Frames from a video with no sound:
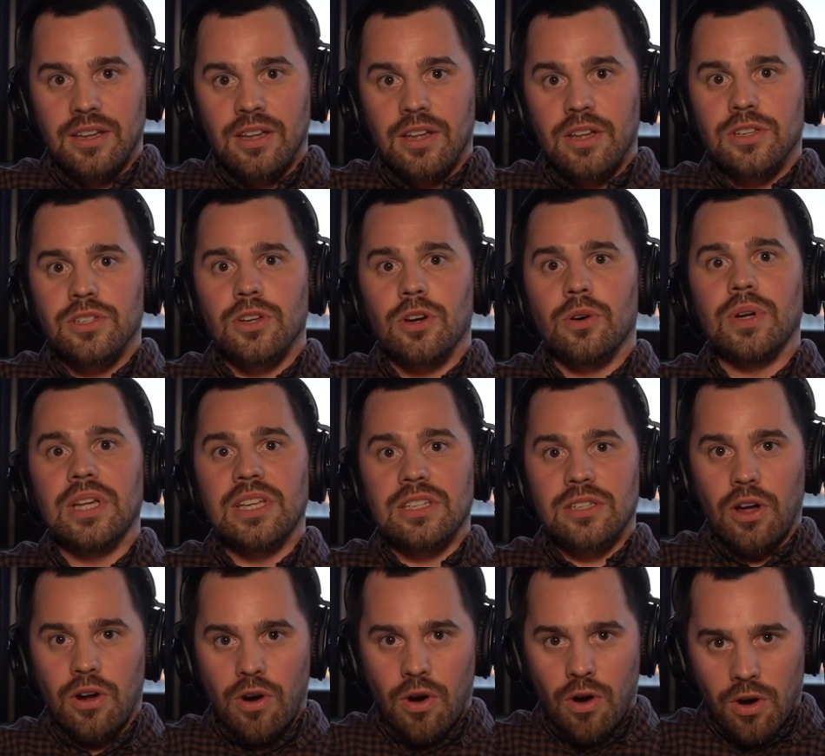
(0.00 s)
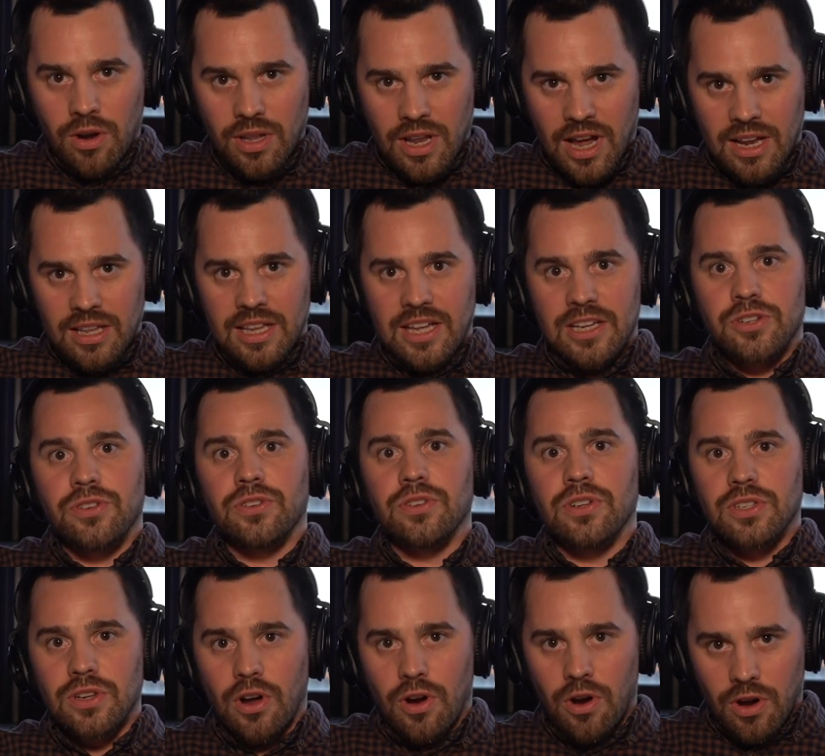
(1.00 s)
So it's all our lecturers,
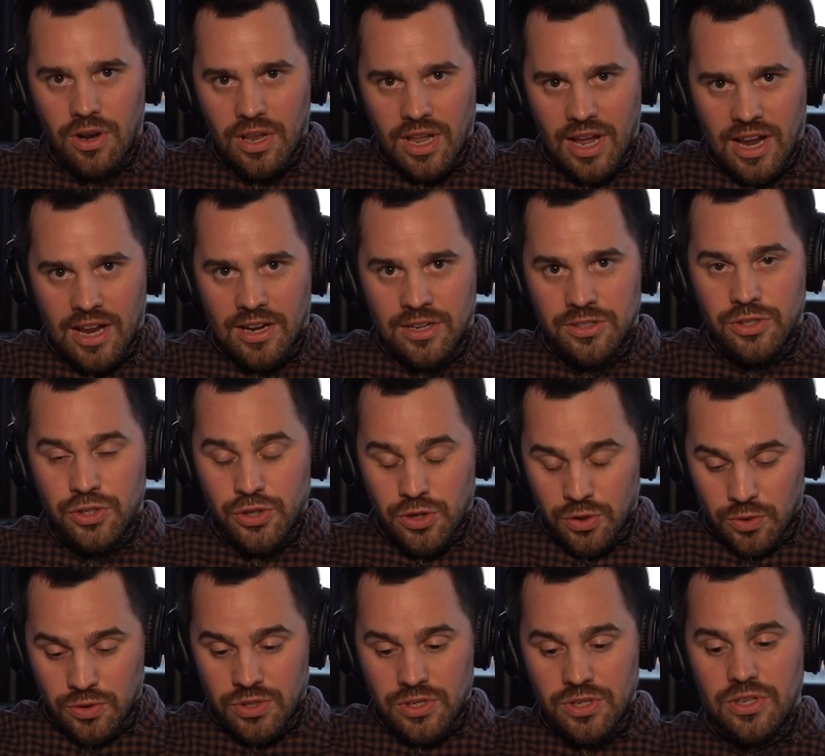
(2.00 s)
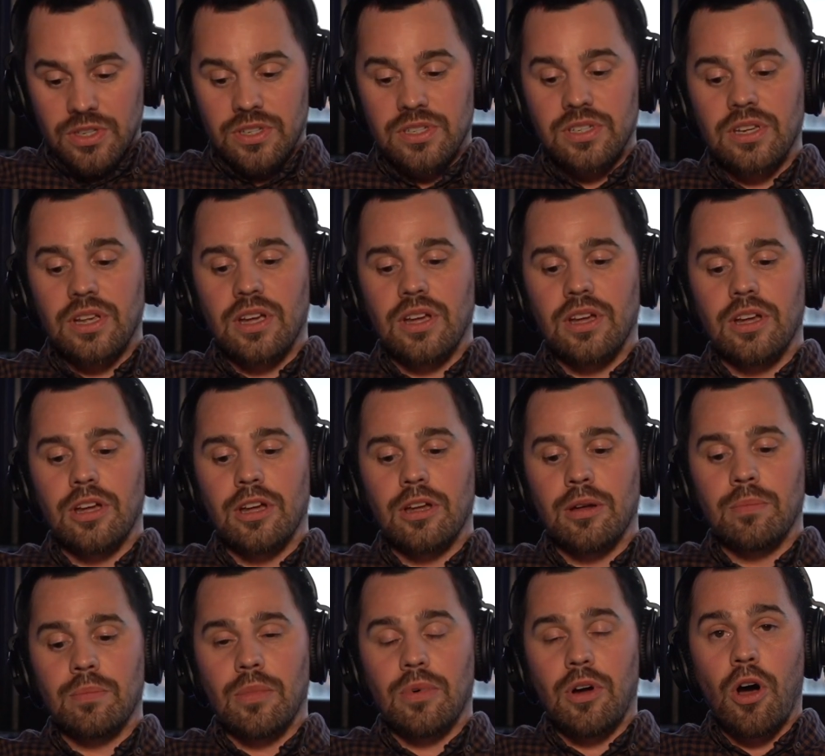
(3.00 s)
all our tutors,
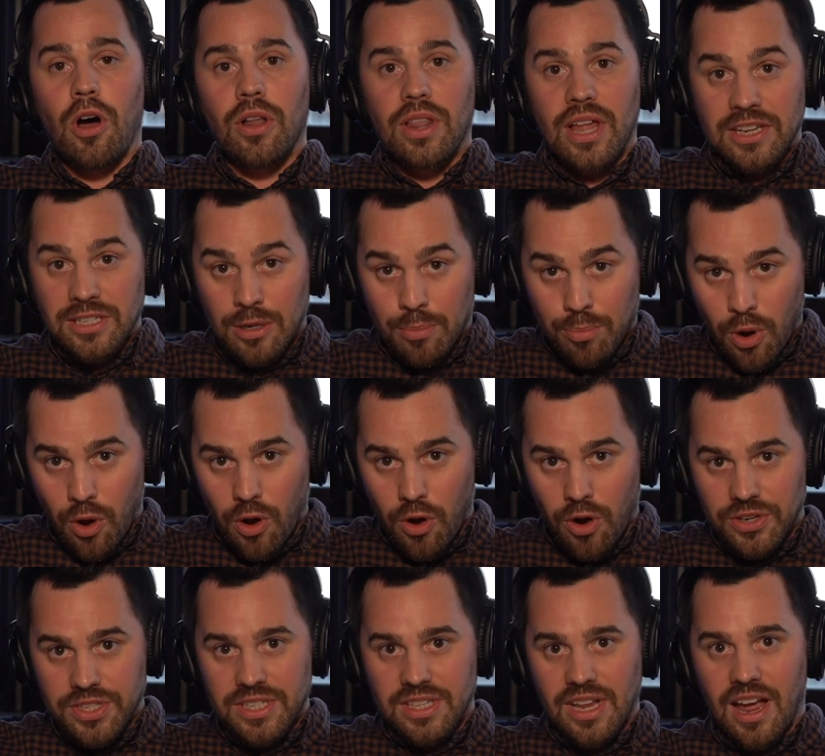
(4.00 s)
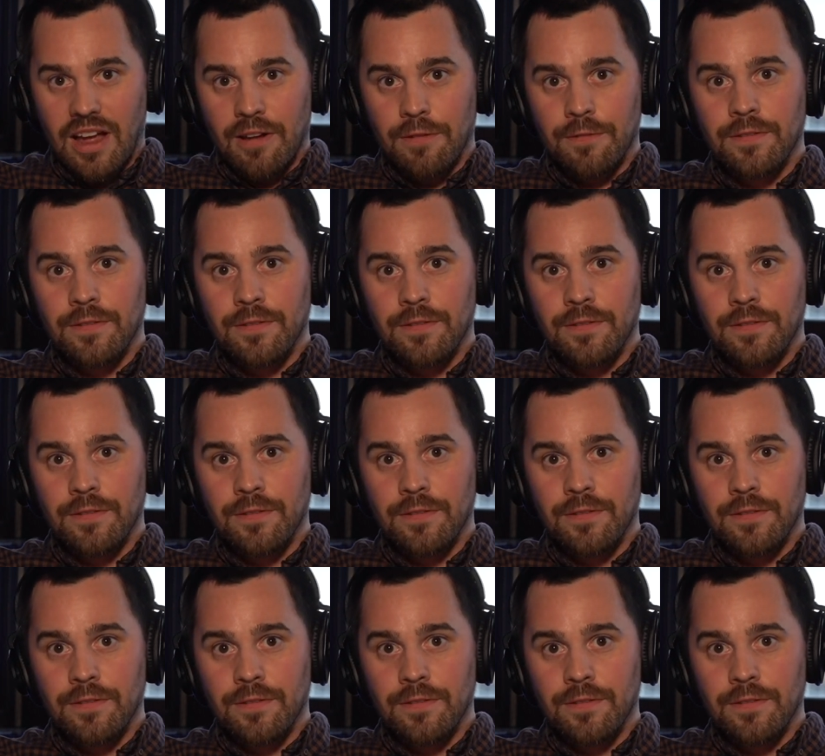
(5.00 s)
all our support staff,